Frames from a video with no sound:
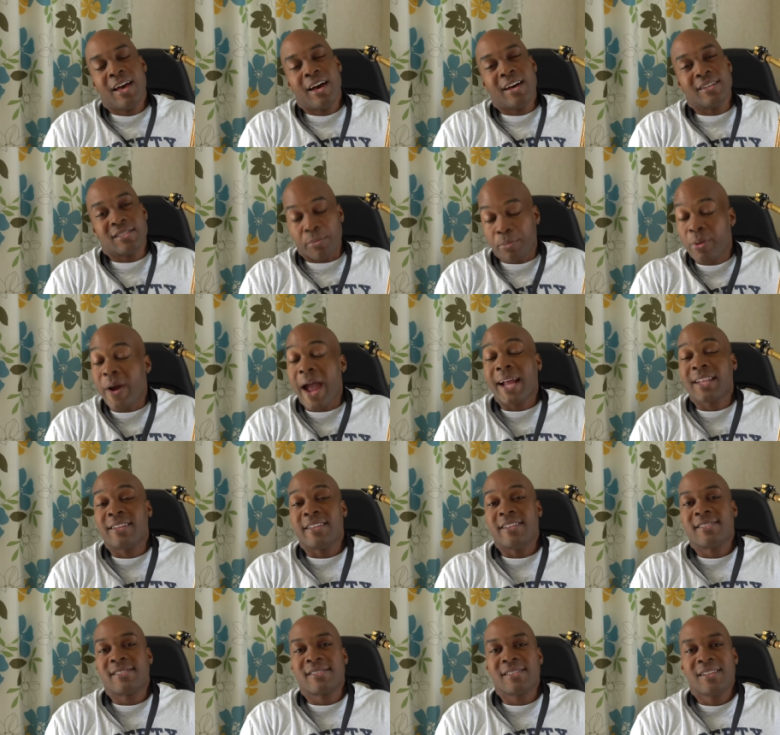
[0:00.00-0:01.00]
uh, to
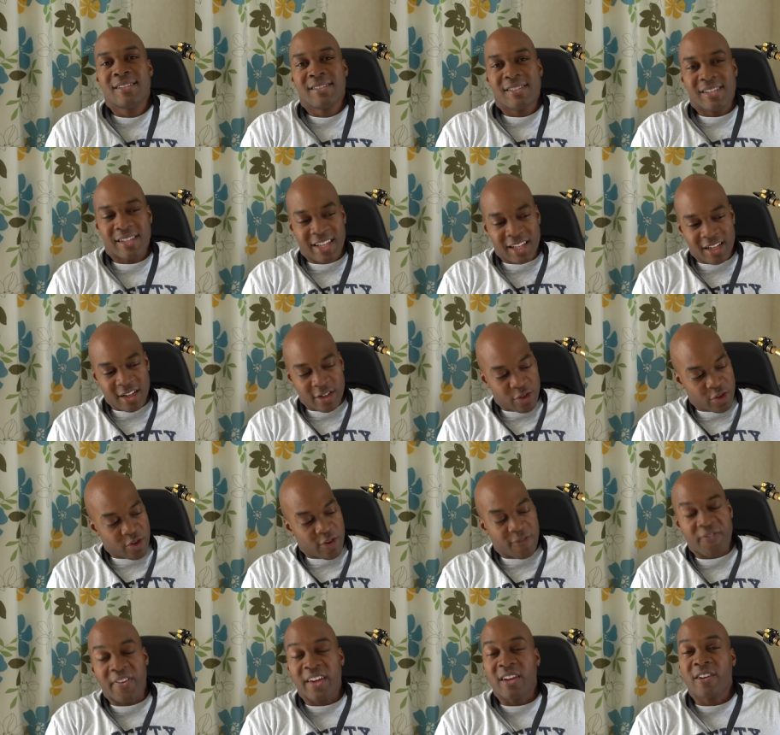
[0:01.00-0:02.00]
practice, to get under
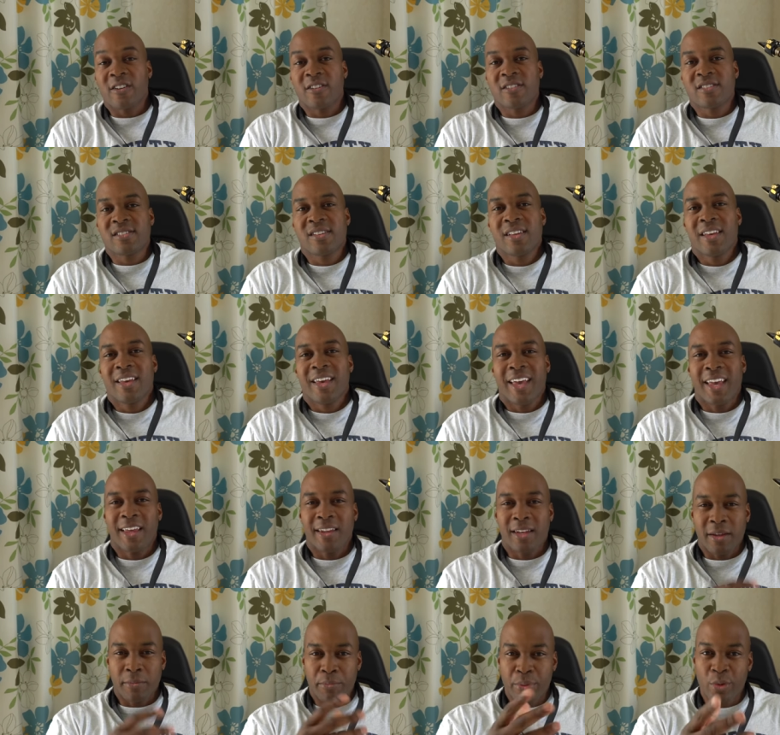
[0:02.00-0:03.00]
your fingers
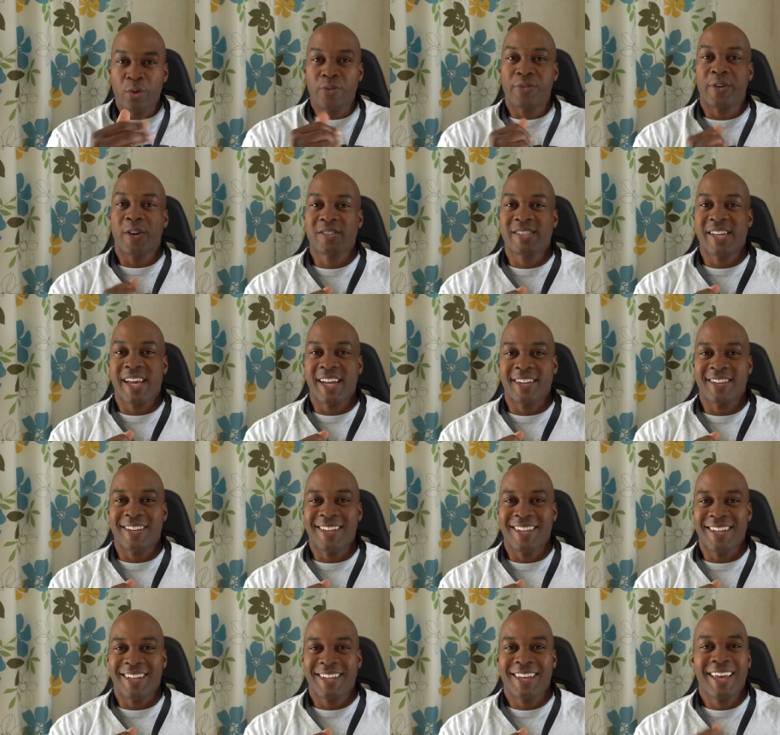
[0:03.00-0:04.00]
and improve your
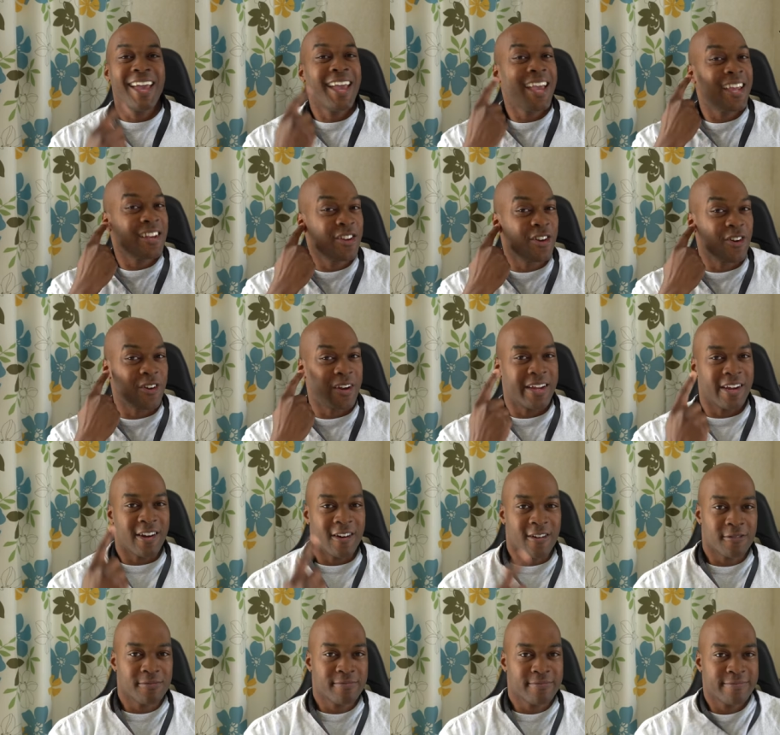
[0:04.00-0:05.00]
technique and your ear.